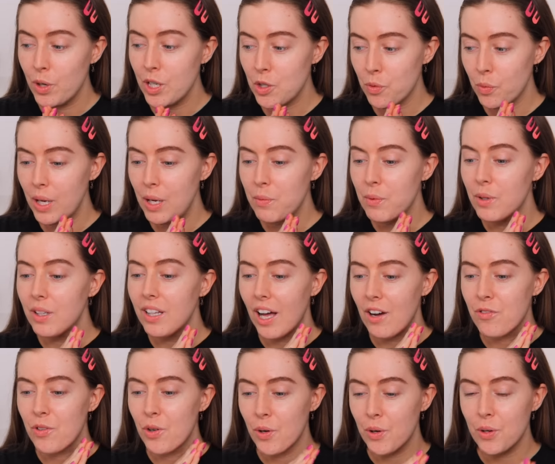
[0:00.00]
which we will
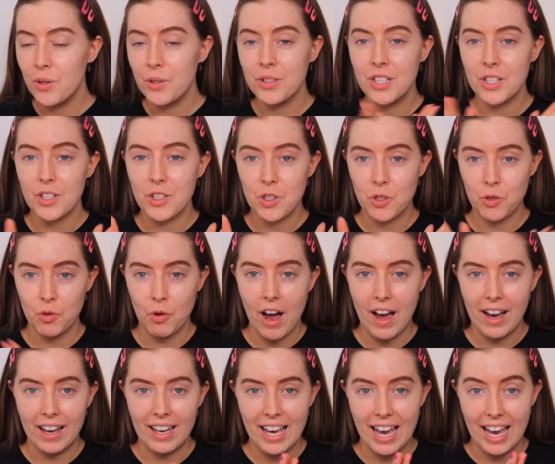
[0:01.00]
of course
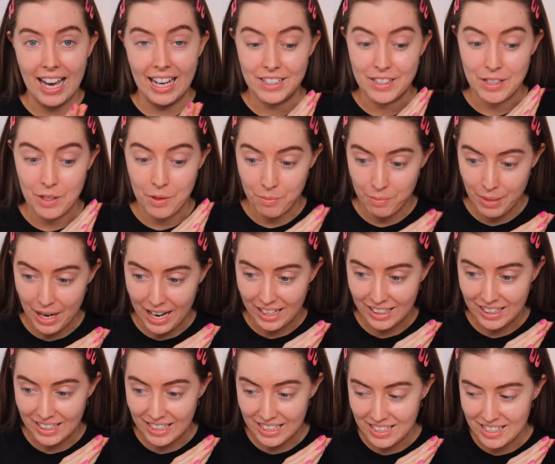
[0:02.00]
try and
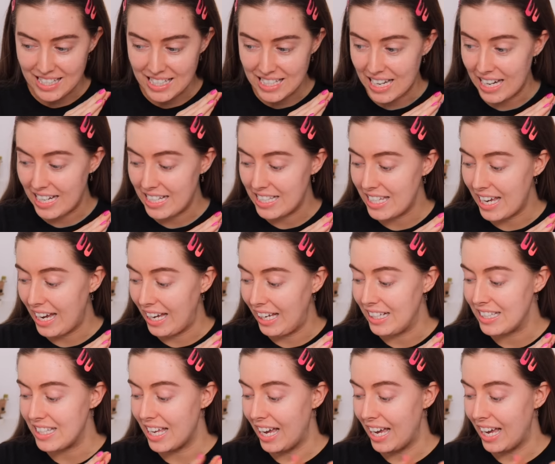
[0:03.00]
unpack in today's case.